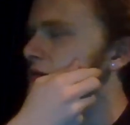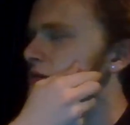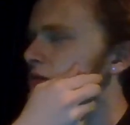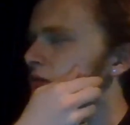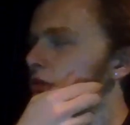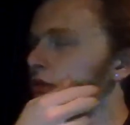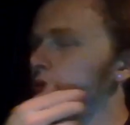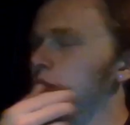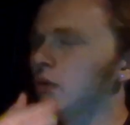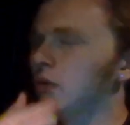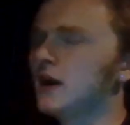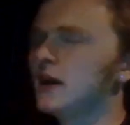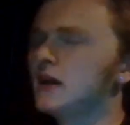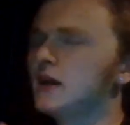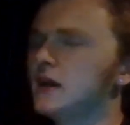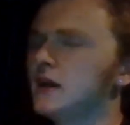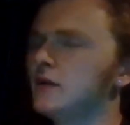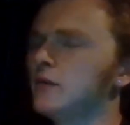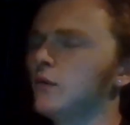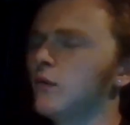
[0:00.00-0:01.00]
the way
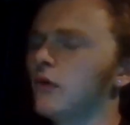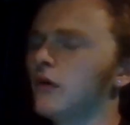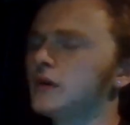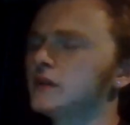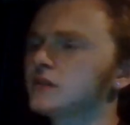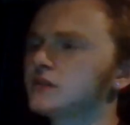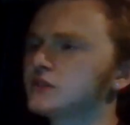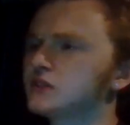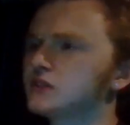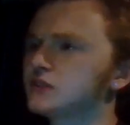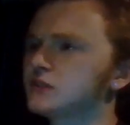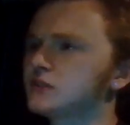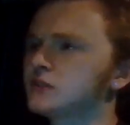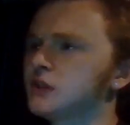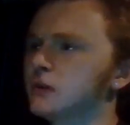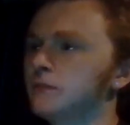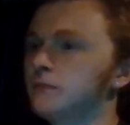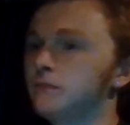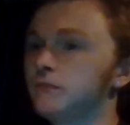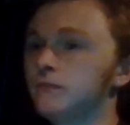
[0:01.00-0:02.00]
it wants
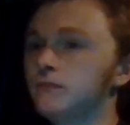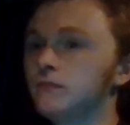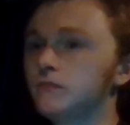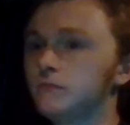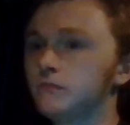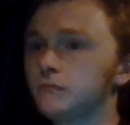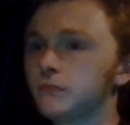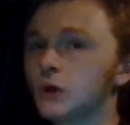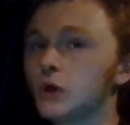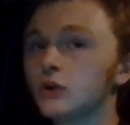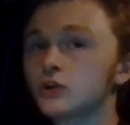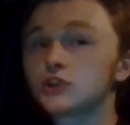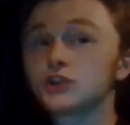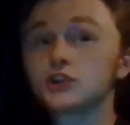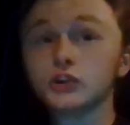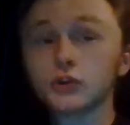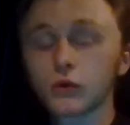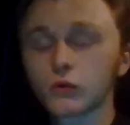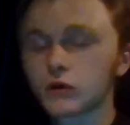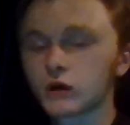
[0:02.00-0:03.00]
to push
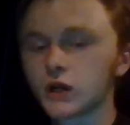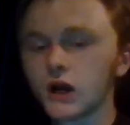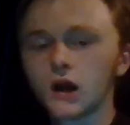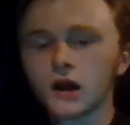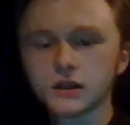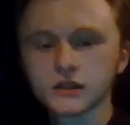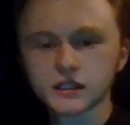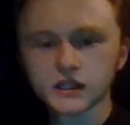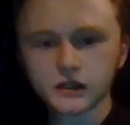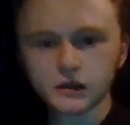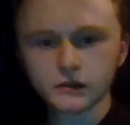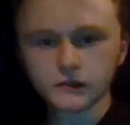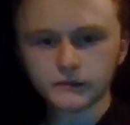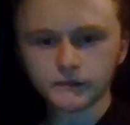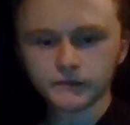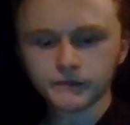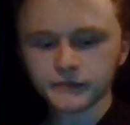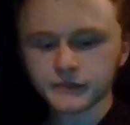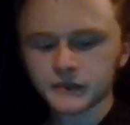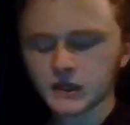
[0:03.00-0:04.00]
your content.
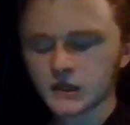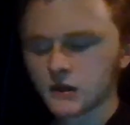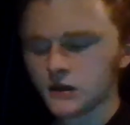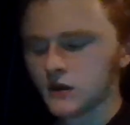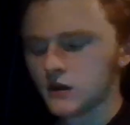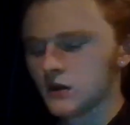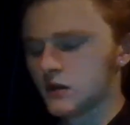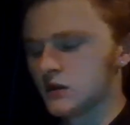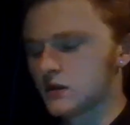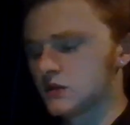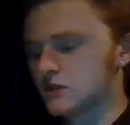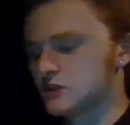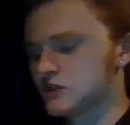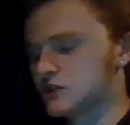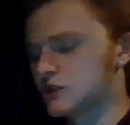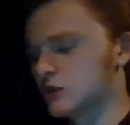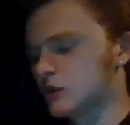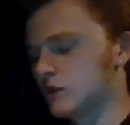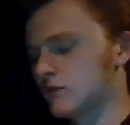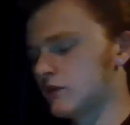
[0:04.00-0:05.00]

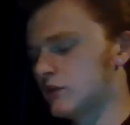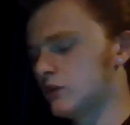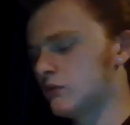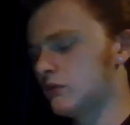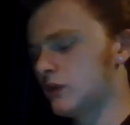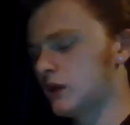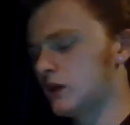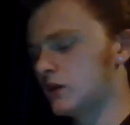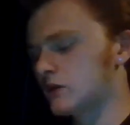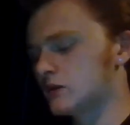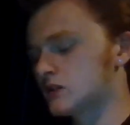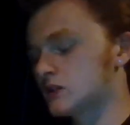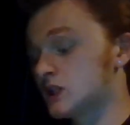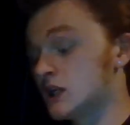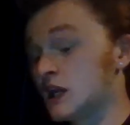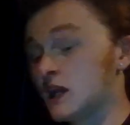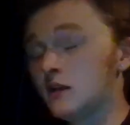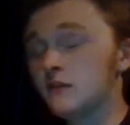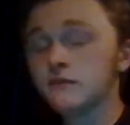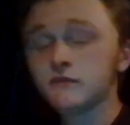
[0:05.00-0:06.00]
So if you make
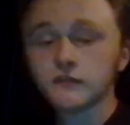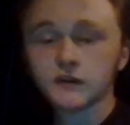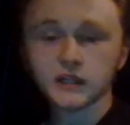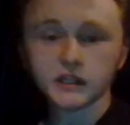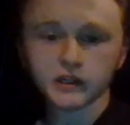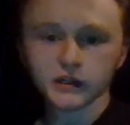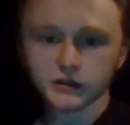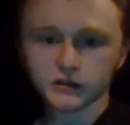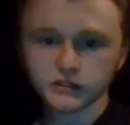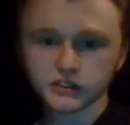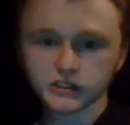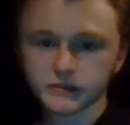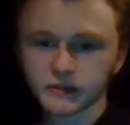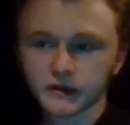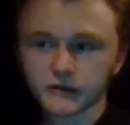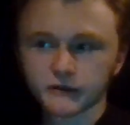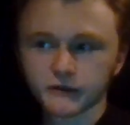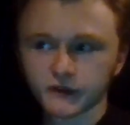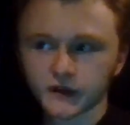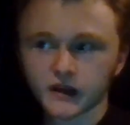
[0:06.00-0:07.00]
10 videos
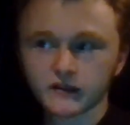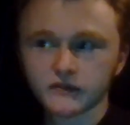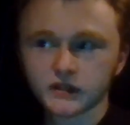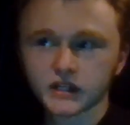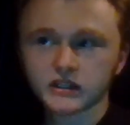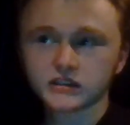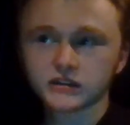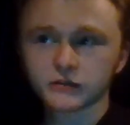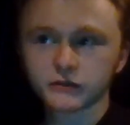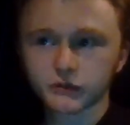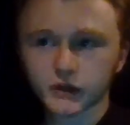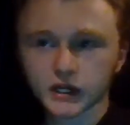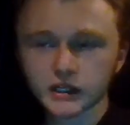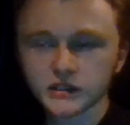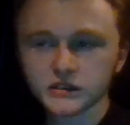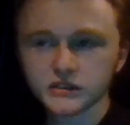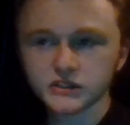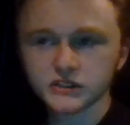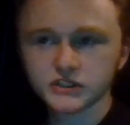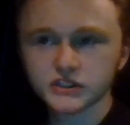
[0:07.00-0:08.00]
about Five Nights at
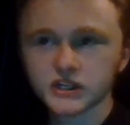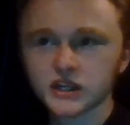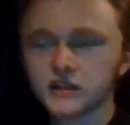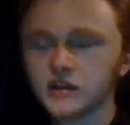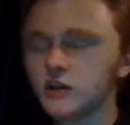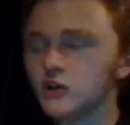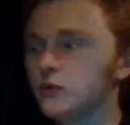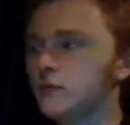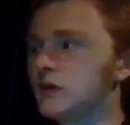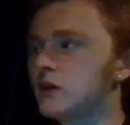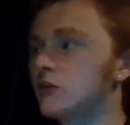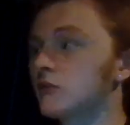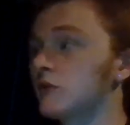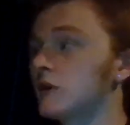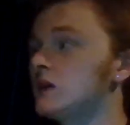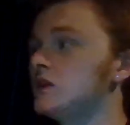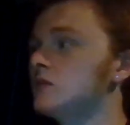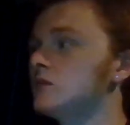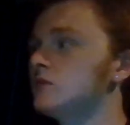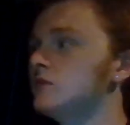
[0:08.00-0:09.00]
Freddy's, and then you make a
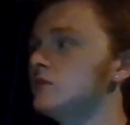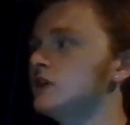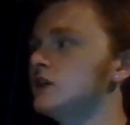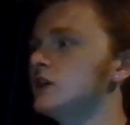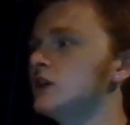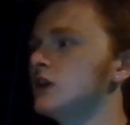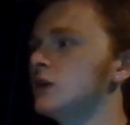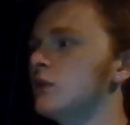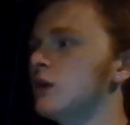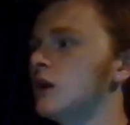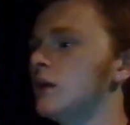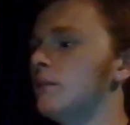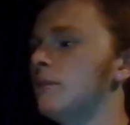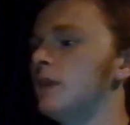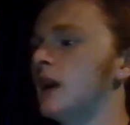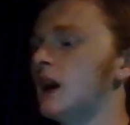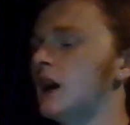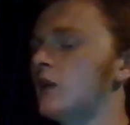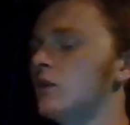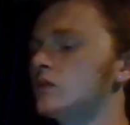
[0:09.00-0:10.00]
random video
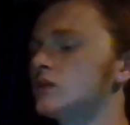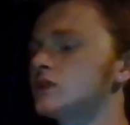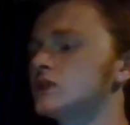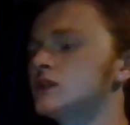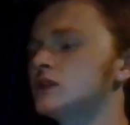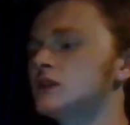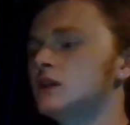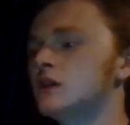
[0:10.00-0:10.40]
about